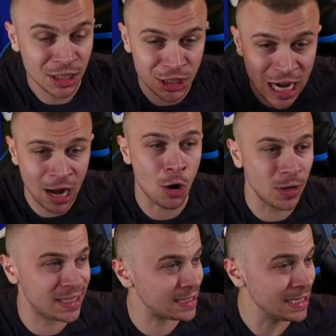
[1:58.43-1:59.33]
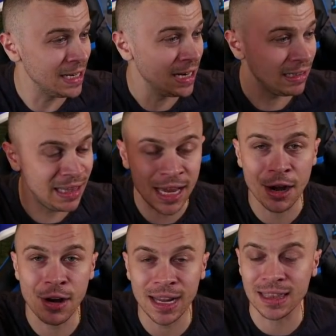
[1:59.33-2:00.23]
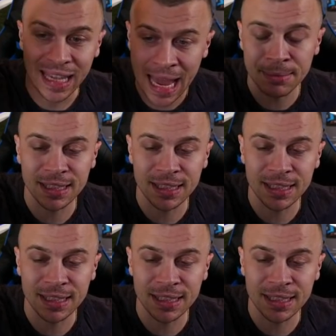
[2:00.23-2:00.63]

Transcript: Shadow is the correct chem